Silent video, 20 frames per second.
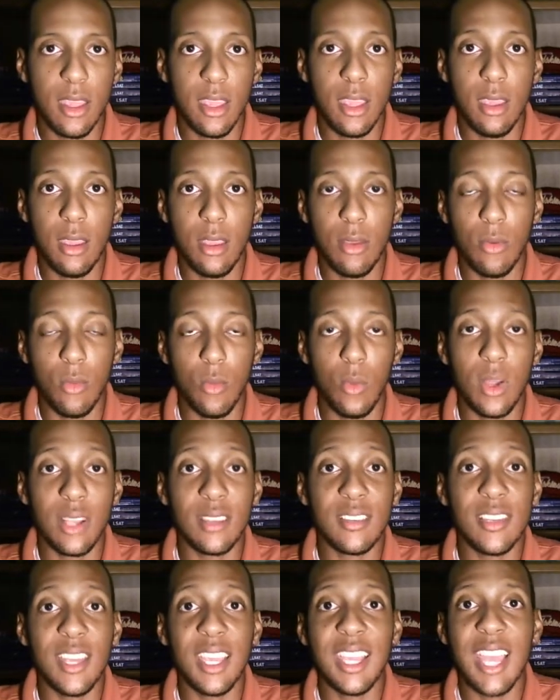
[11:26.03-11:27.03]
And
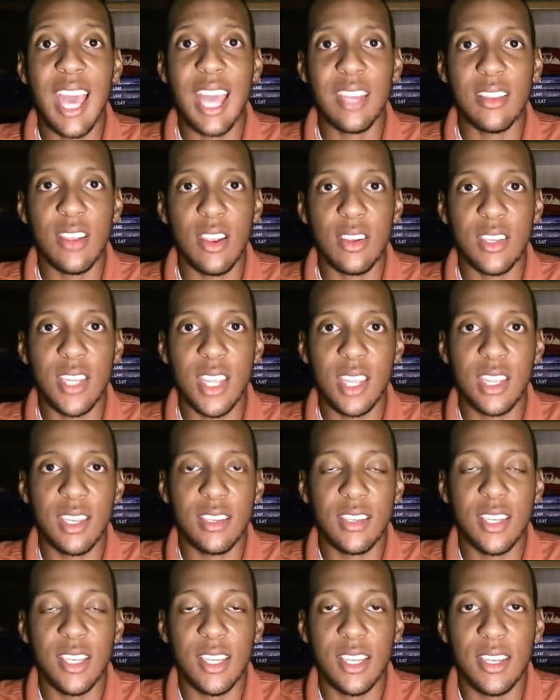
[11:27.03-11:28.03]
once they got their
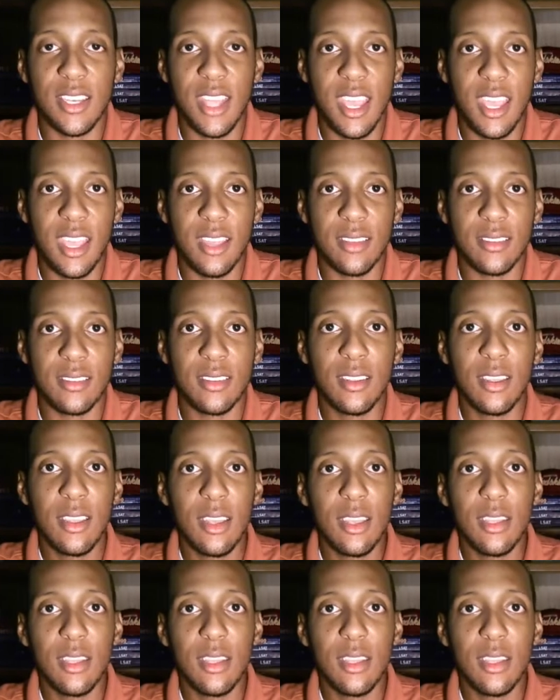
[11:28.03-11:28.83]
ticket to the dance,